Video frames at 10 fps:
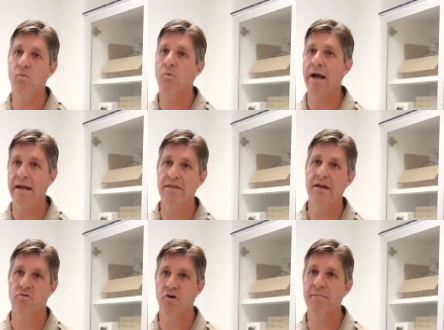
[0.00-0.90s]
when
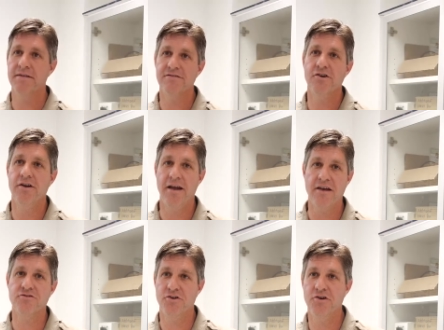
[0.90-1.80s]
the crop is sown
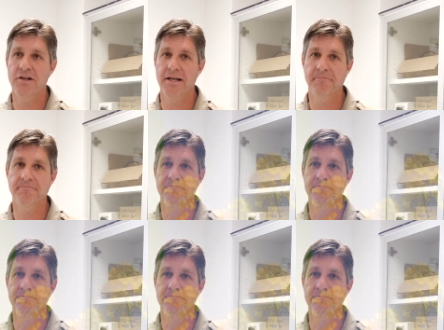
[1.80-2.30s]
extra early.